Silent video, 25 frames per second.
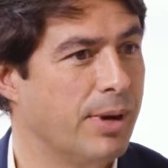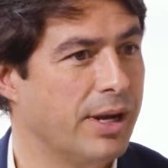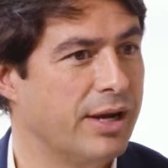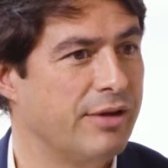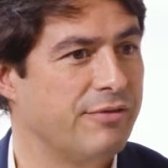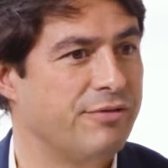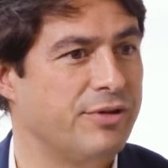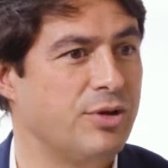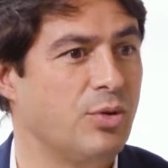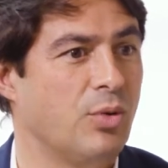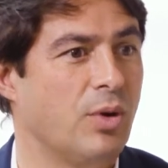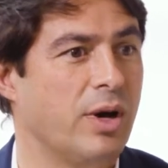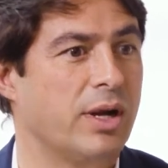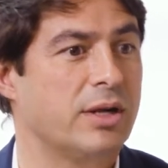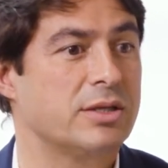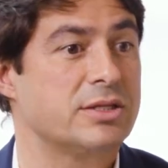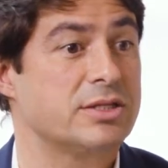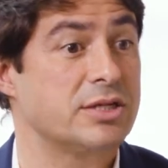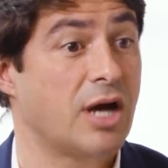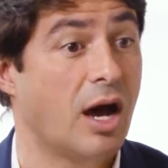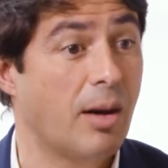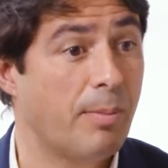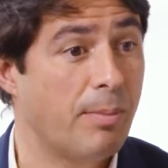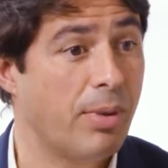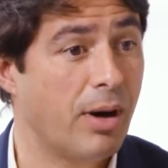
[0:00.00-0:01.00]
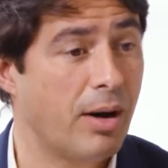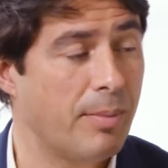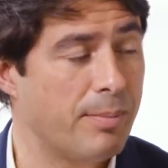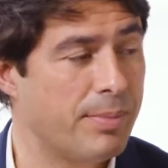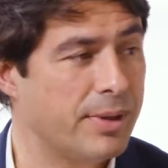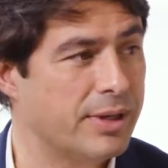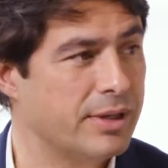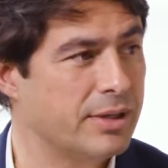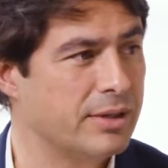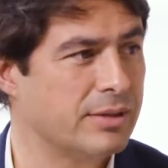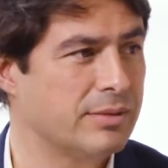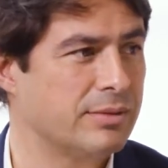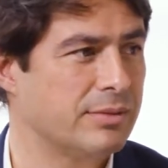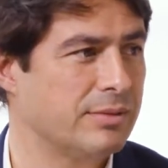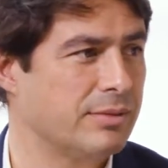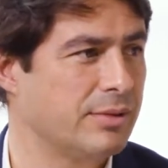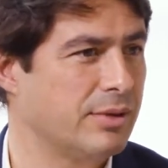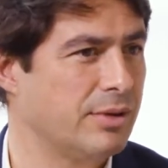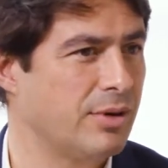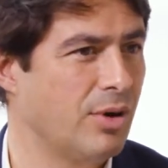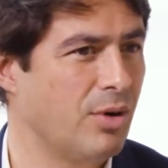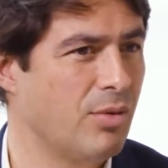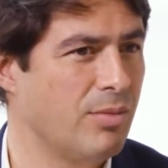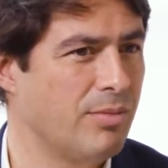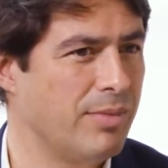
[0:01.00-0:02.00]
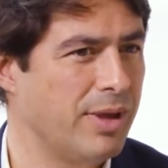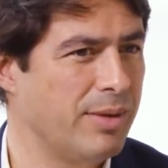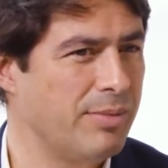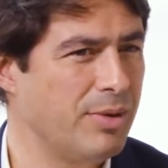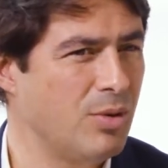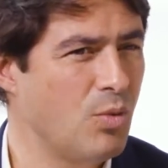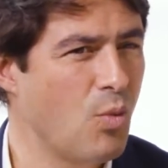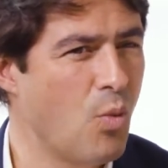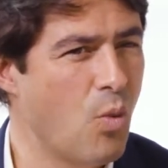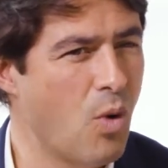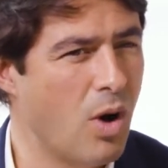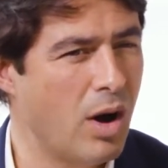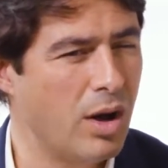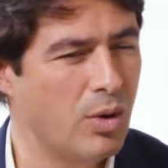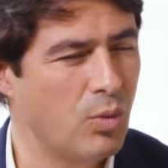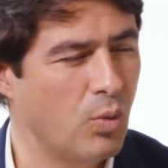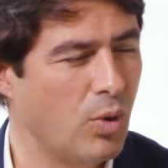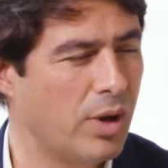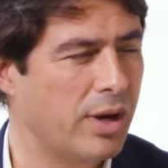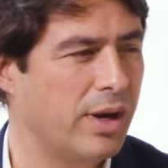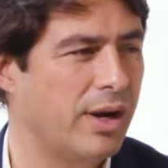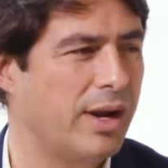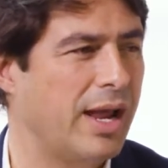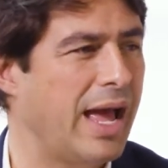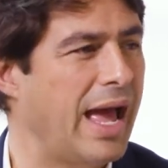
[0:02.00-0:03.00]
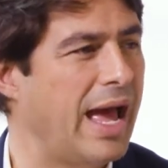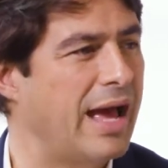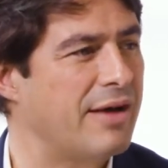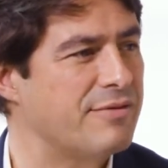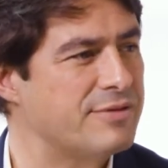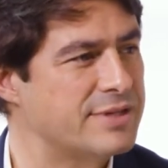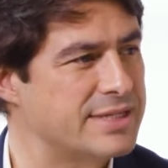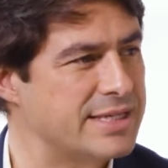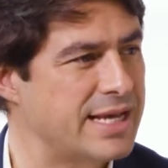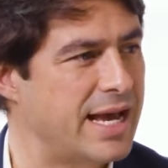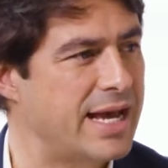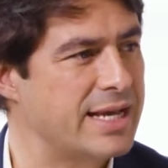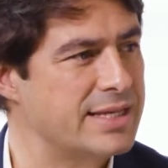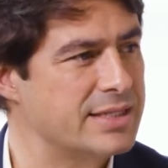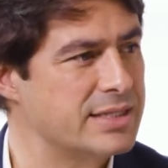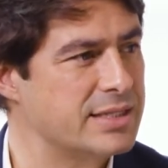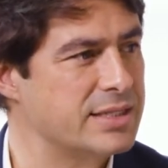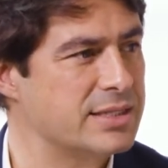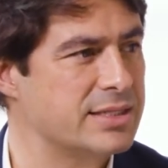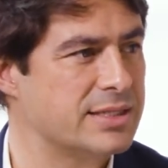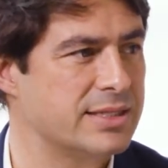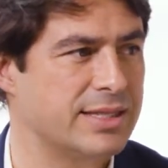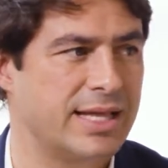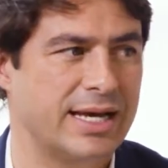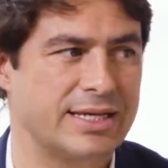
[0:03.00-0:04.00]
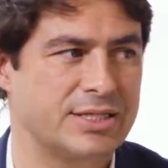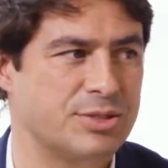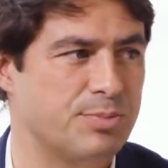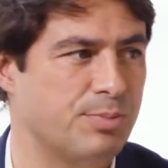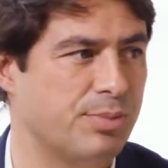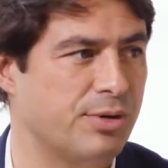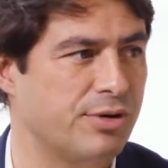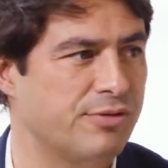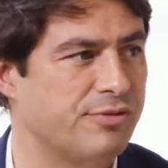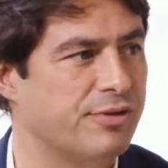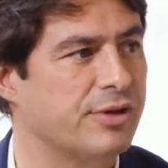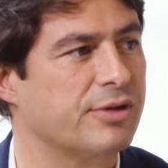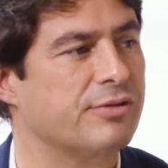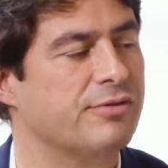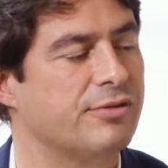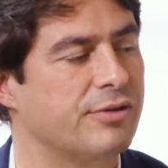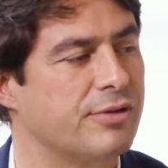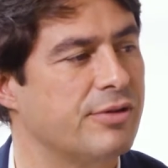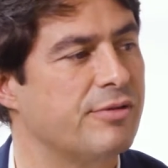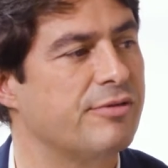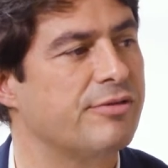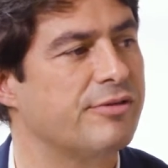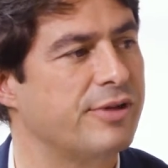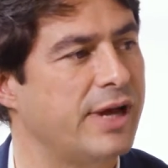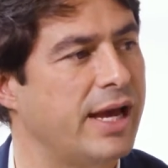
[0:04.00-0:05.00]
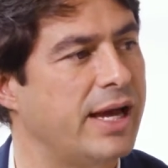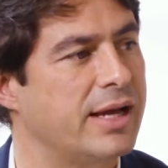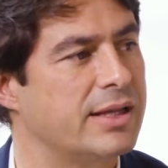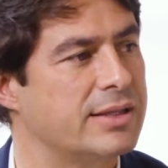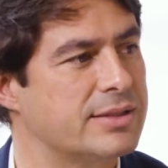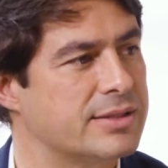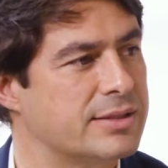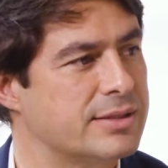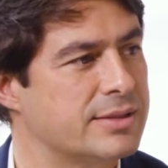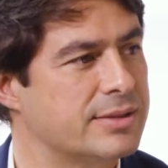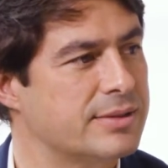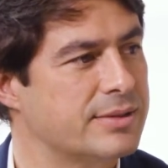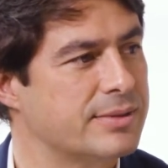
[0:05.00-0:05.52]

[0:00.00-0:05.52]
But if you want to top up and go maybe 1.5 sizes, that's perfect for the fat.